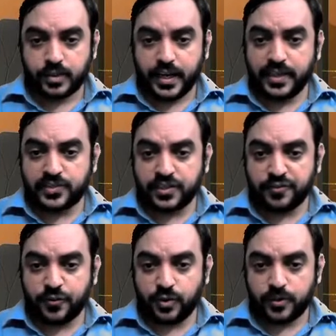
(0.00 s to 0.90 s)

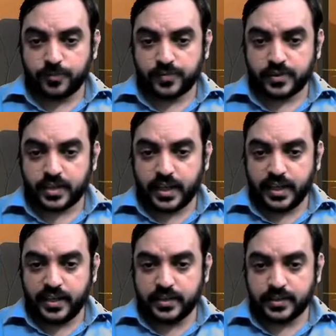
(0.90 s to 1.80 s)
8C4,
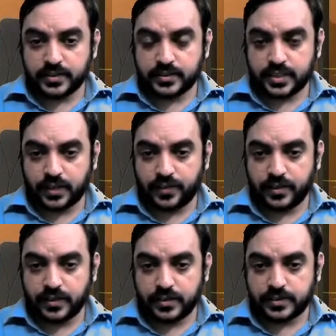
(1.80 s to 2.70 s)
8,
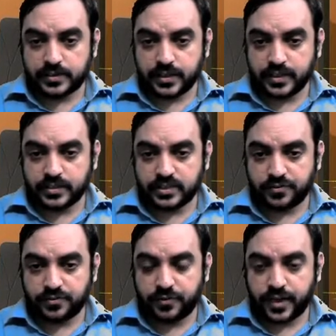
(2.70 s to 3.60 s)
7, 6,
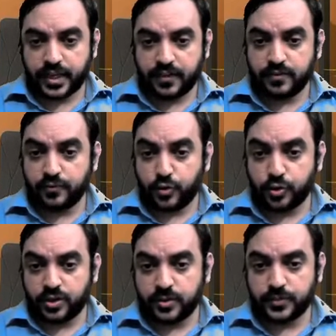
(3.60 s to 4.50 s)
5, 4
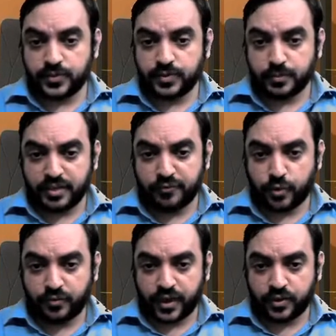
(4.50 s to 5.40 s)
terms by 4
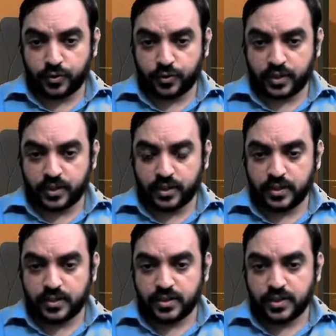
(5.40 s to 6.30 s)
factorial
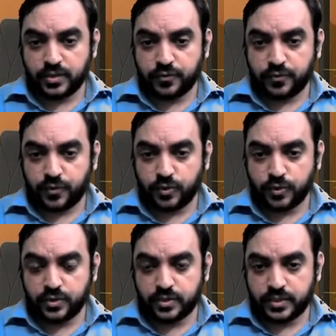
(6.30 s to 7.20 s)

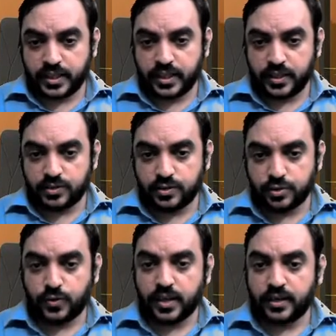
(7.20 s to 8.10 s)
4, 3, 2,
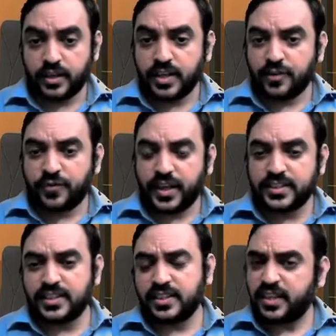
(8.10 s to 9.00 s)
1.
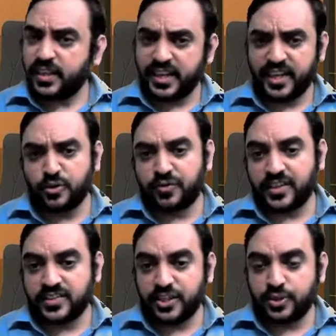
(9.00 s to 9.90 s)
5C3, I can do 5C2